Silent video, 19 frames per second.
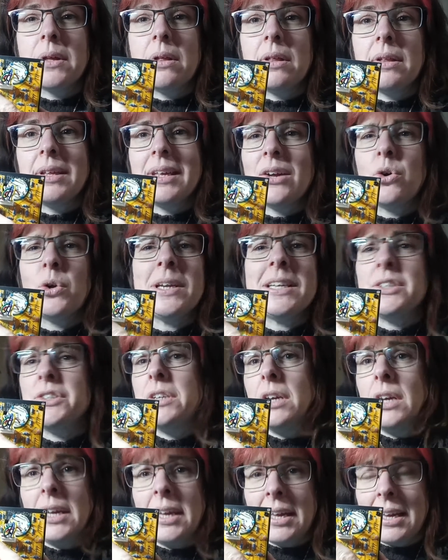All it's
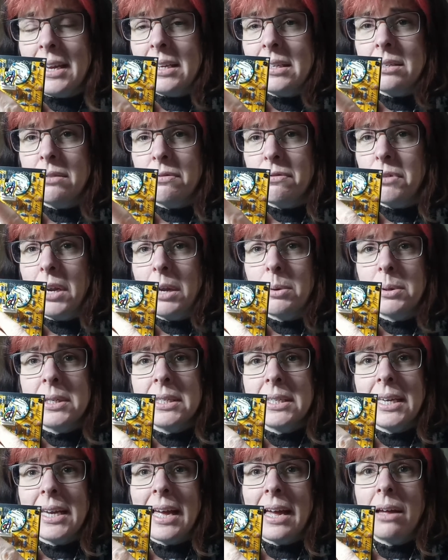doing is a frequency
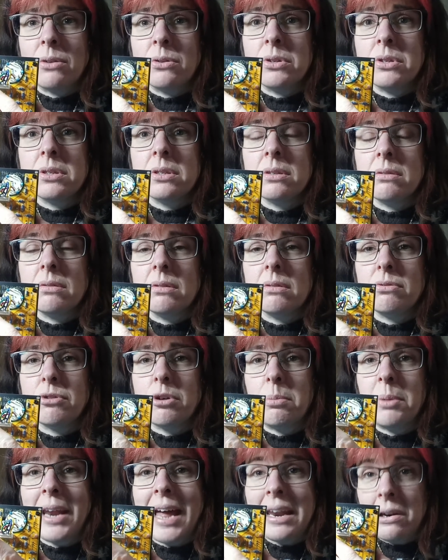count from
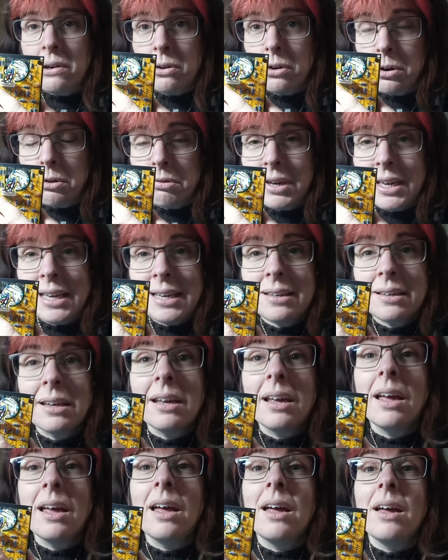an analog read.
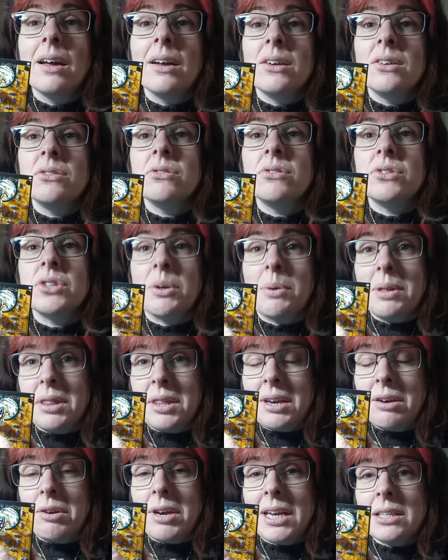So in
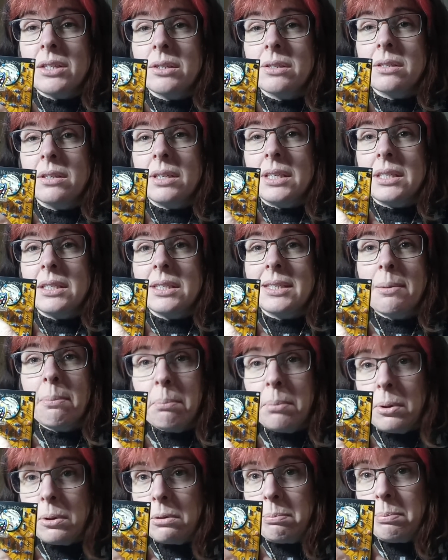theory it's
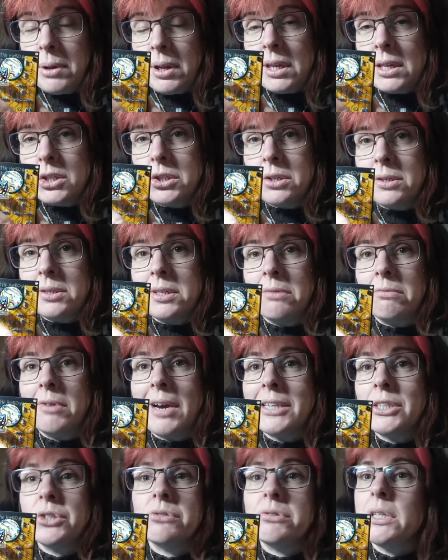simple, but it's using
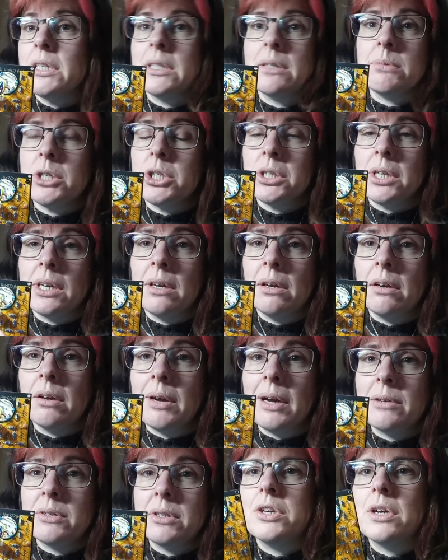registries, which I don't know how
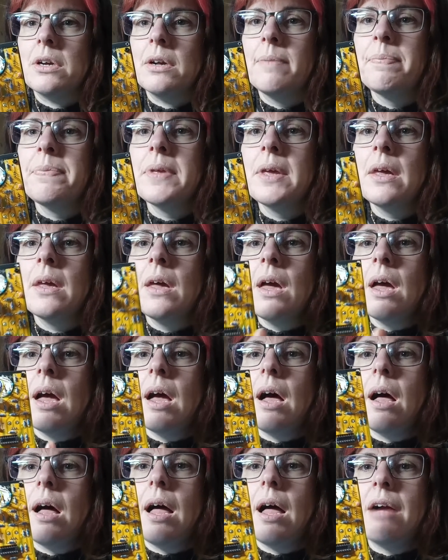to do.
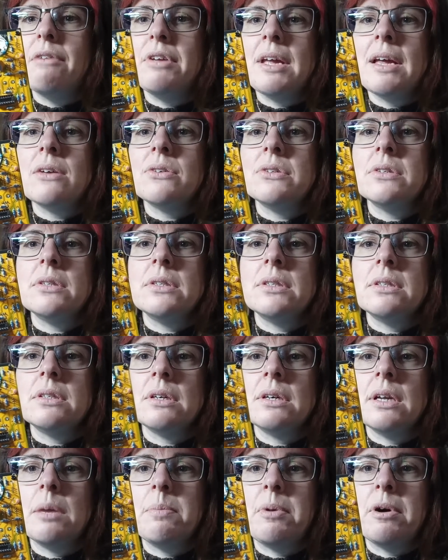Everything else is
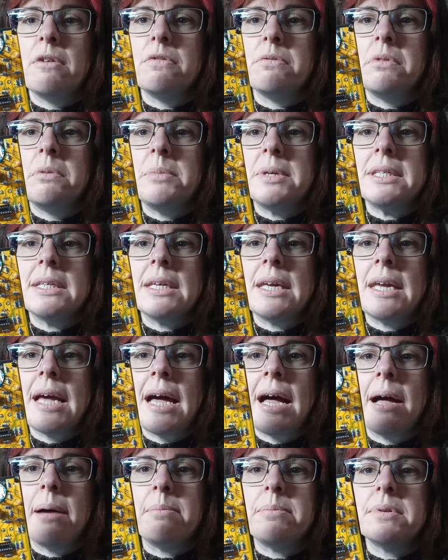done apart from the missing
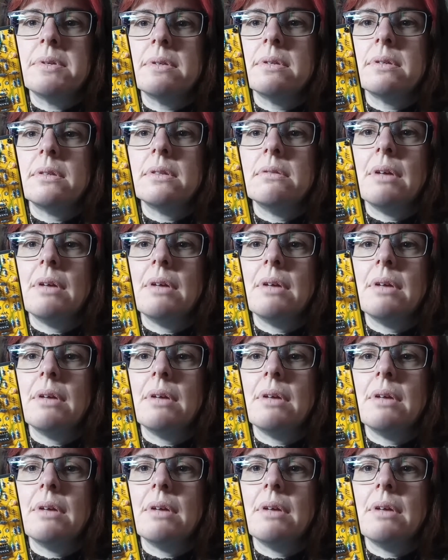caps.